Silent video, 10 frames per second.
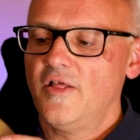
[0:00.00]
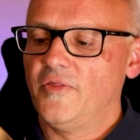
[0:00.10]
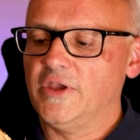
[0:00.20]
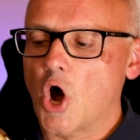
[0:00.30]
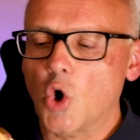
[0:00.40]

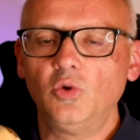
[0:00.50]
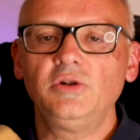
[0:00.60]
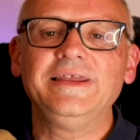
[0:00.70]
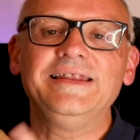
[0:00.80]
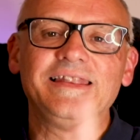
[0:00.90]
The
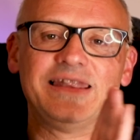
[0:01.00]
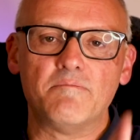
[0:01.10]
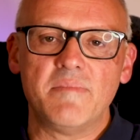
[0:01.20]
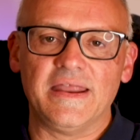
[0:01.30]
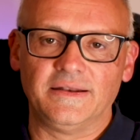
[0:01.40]
only
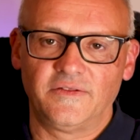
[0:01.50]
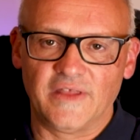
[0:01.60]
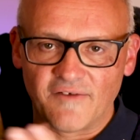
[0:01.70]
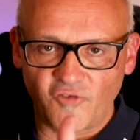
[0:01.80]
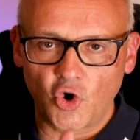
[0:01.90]
lament
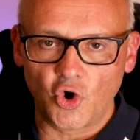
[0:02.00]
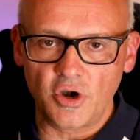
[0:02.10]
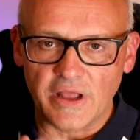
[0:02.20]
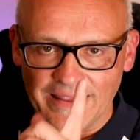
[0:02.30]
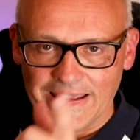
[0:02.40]
that I've
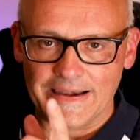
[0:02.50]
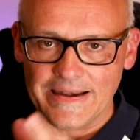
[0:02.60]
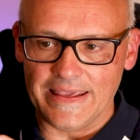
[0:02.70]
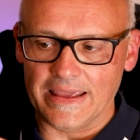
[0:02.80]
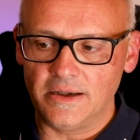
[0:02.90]
heard again and
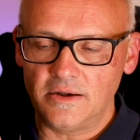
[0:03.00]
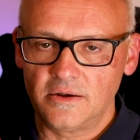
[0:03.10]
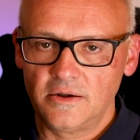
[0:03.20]
again